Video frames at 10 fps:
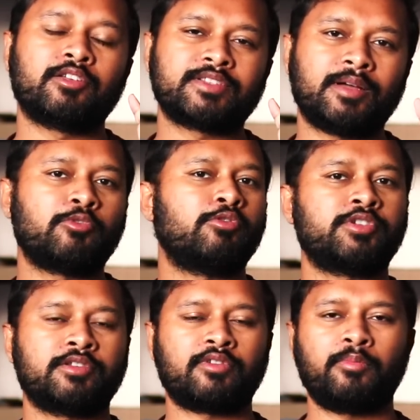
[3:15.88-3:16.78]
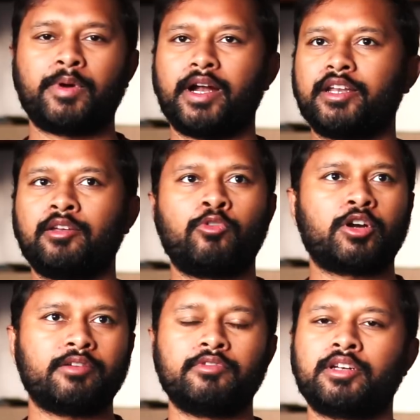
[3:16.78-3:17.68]
some questions from part A.
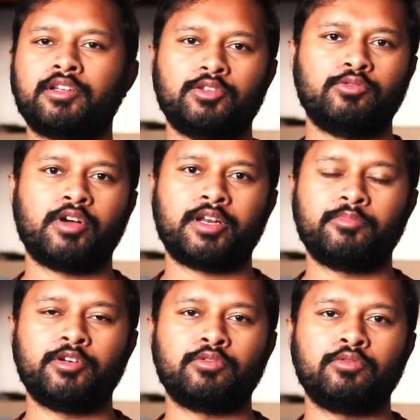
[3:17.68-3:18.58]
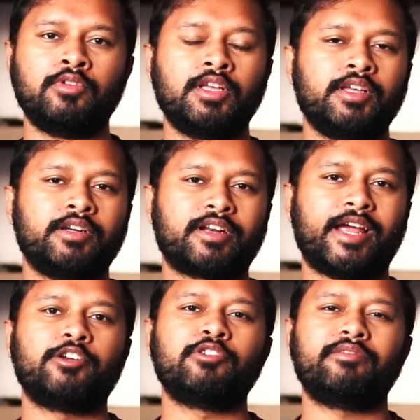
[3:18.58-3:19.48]
Whatever you are able to do,
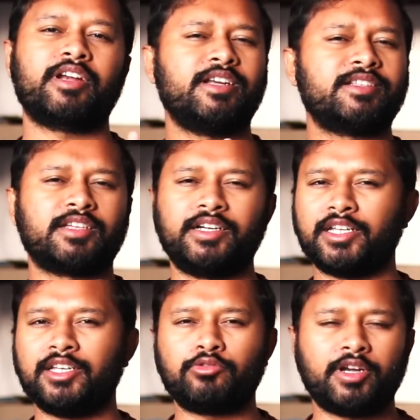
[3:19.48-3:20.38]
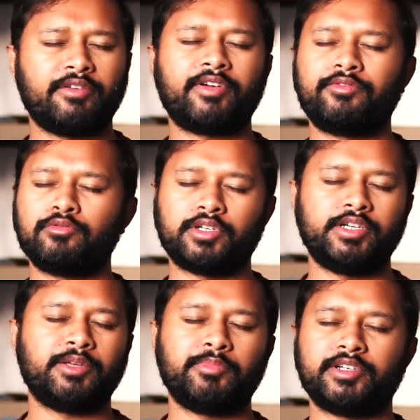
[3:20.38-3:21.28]
try to give at least 25 to
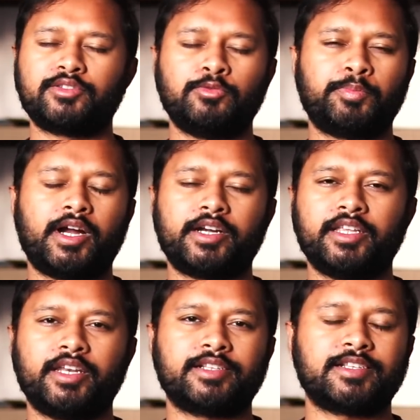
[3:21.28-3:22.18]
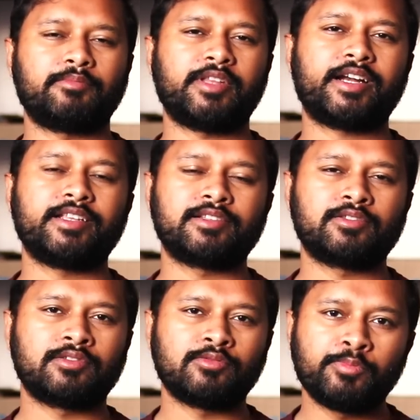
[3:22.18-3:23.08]
30 minutes to part A in exam. That is
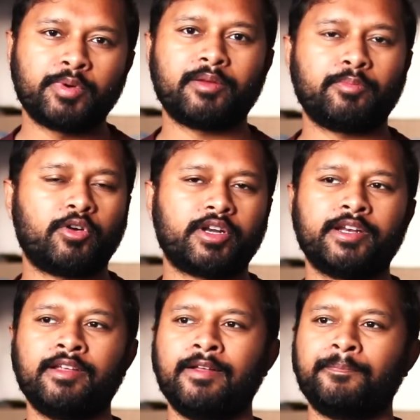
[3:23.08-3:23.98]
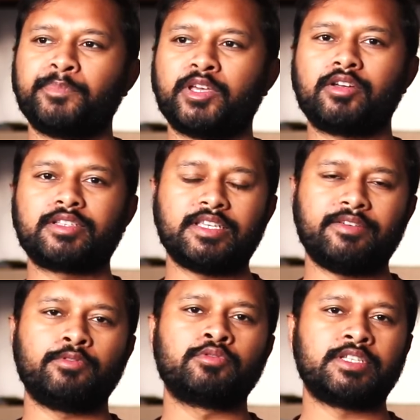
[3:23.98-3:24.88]
super important, because see,
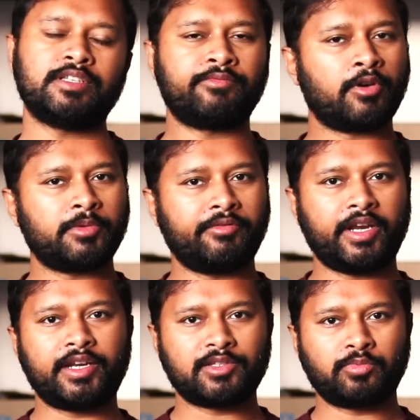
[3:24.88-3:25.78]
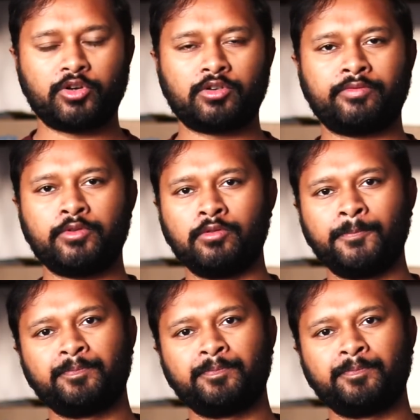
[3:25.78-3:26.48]
if you see from the weightage point of view,